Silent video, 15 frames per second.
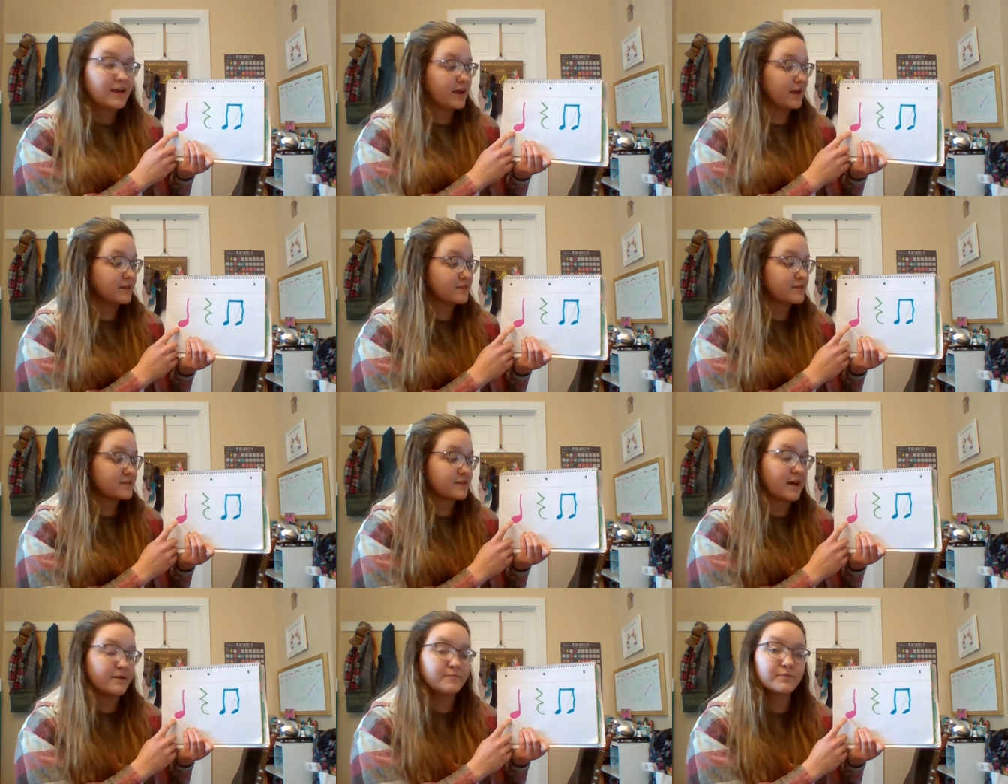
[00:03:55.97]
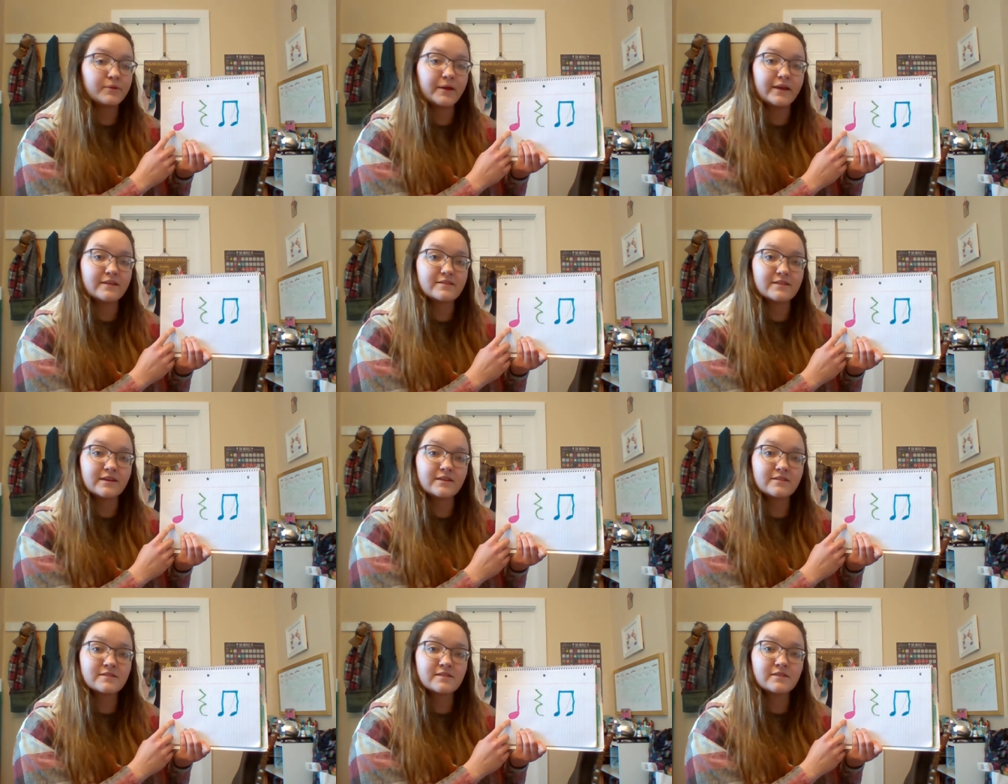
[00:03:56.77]
In some
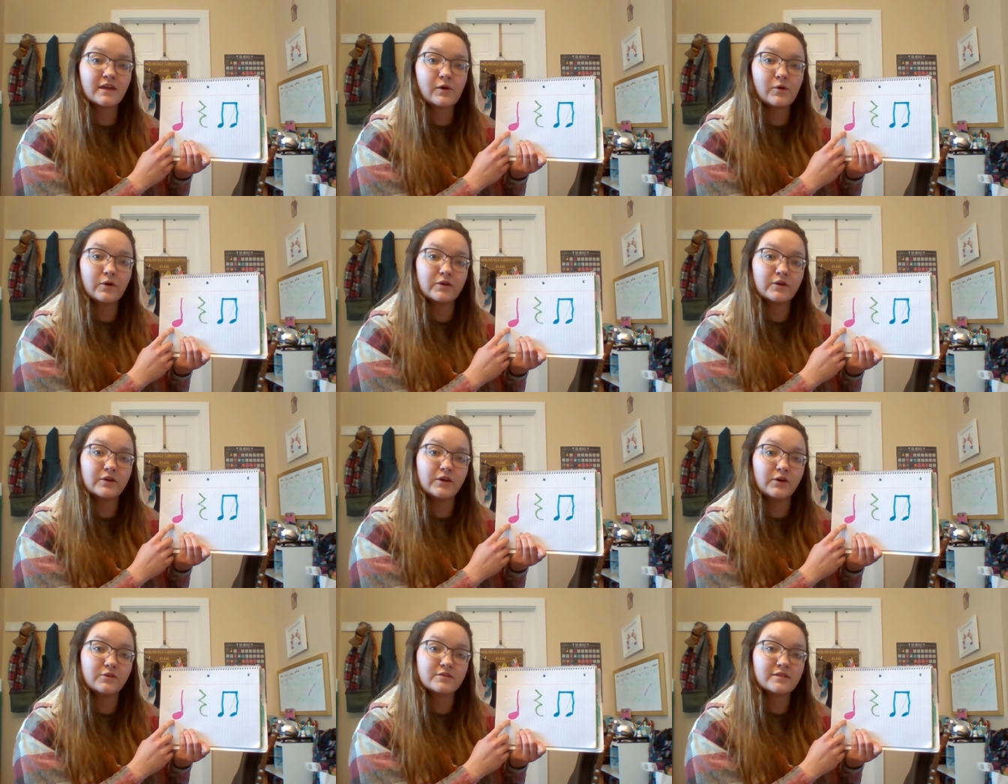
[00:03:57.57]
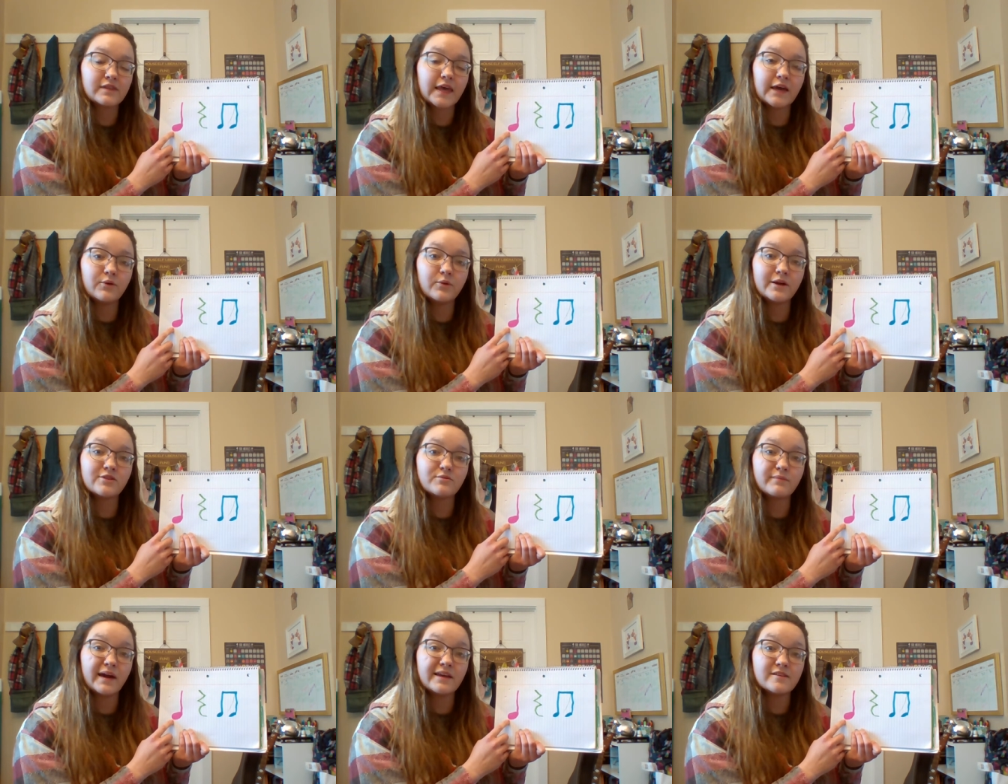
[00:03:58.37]
places, the quarter note's
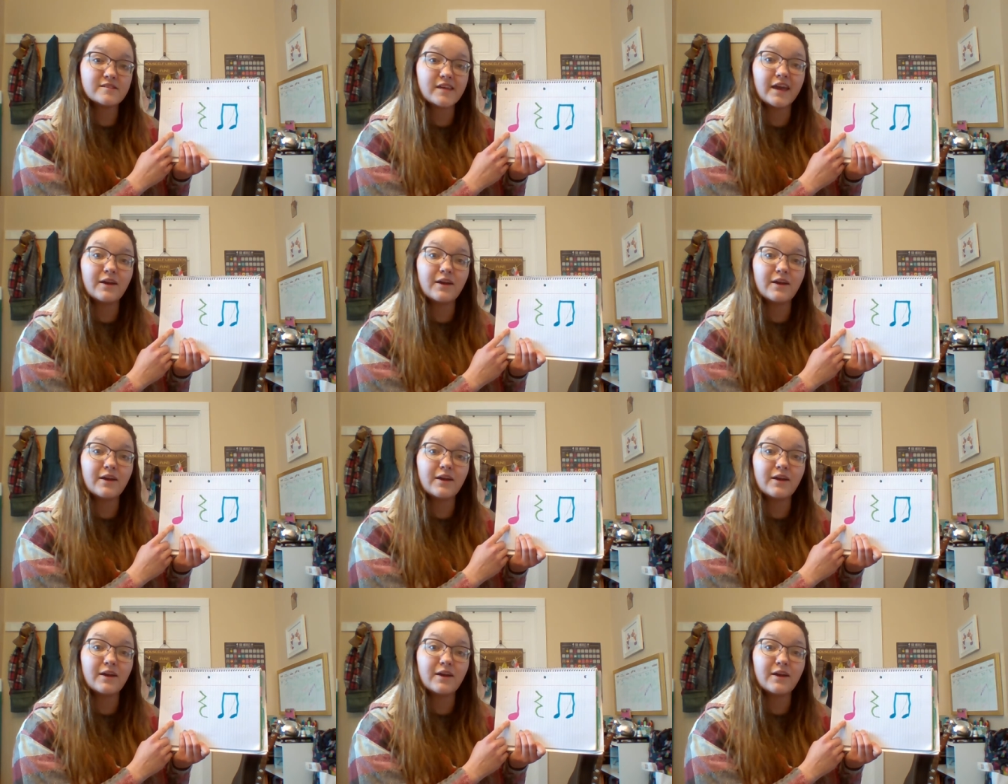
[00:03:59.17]
language might say